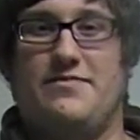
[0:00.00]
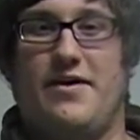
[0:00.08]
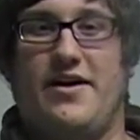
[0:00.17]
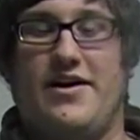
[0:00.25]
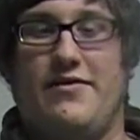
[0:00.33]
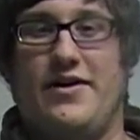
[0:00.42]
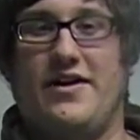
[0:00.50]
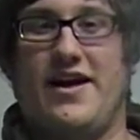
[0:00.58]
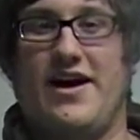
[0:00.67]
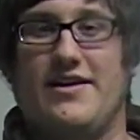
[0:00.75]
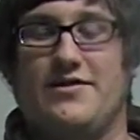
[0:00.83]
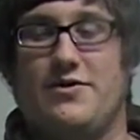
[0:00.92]
Party
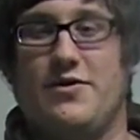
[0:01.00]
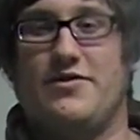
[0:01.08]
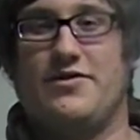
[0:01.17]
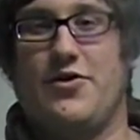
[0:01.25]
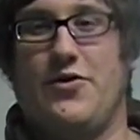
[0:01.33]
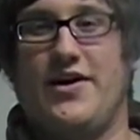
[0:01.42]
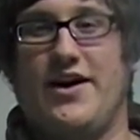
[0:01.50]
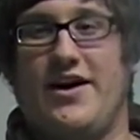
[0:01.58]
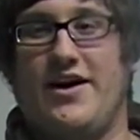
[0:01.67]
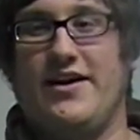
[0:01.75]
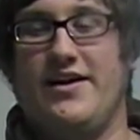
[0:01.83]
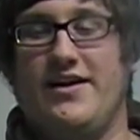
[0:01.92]
realized what was going
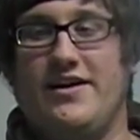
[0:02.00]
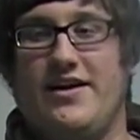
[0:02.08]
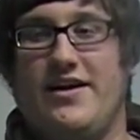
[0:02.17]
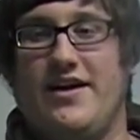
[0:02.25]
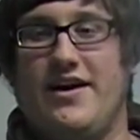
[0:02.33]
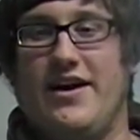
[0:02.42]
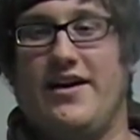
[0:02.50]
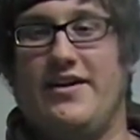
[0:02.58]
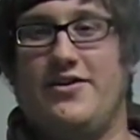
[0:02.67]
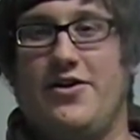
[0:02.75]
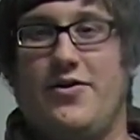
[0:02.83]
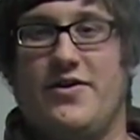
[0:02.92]
on and
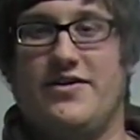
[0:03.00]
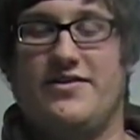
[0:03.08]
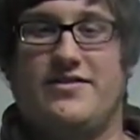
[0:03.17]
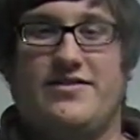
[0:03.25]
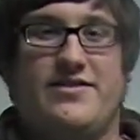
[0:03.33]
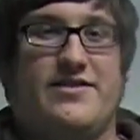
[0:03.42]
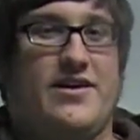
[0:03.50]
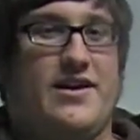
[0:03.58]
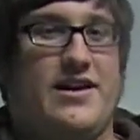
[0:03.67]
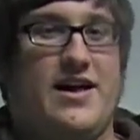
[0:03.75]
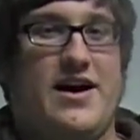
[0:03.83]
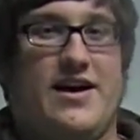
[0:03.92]
noticed a
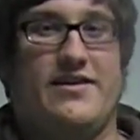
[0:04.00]
lot